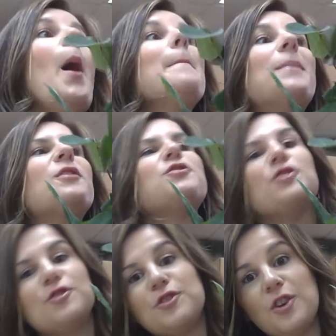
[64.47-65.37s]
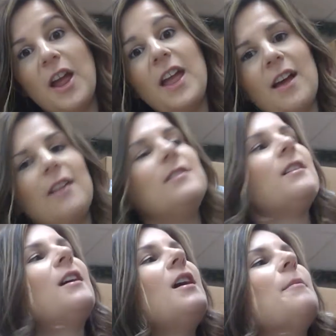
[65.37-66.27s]
punctures your hand,
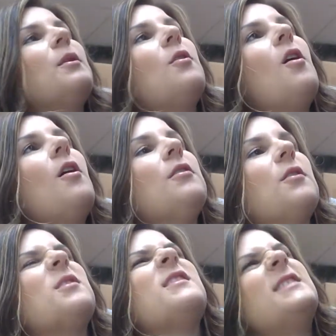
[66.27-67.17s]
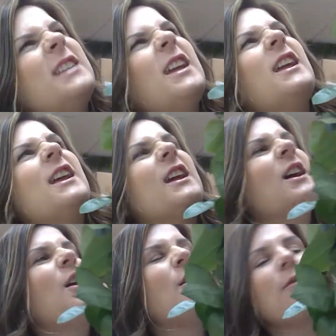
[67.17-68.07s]
but it will also sting
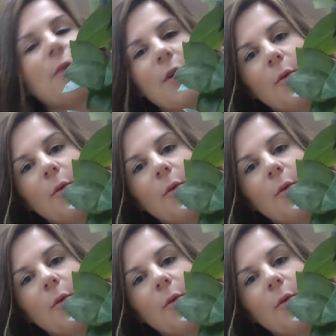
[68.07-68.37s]
for a